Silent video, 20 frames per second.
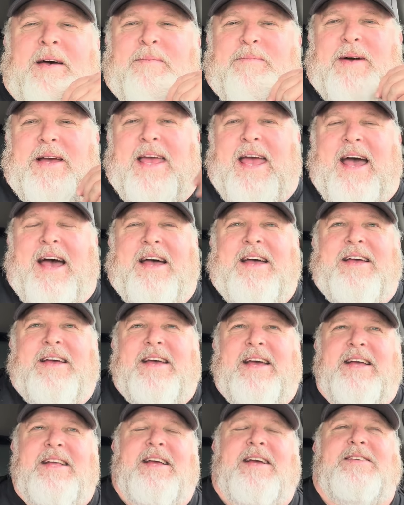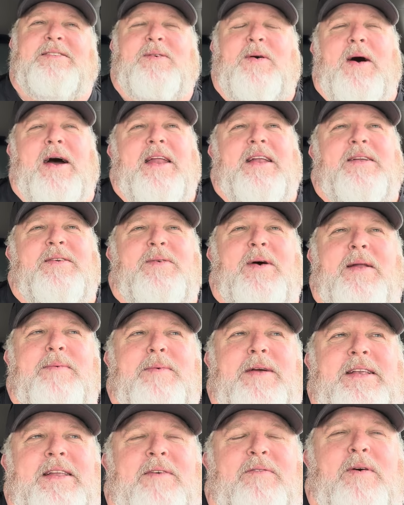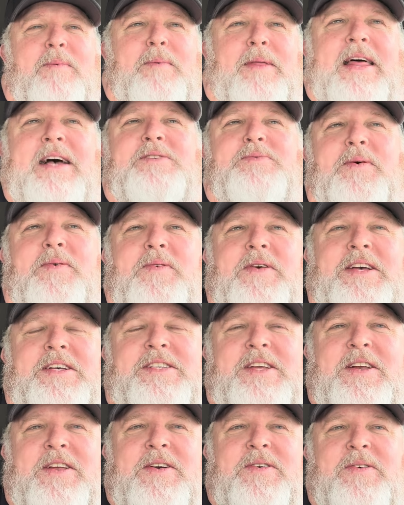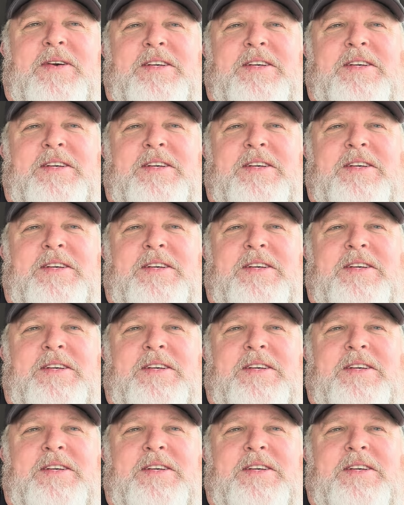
but yeah, it, it's quite quite a bit different. But that's what we used to do.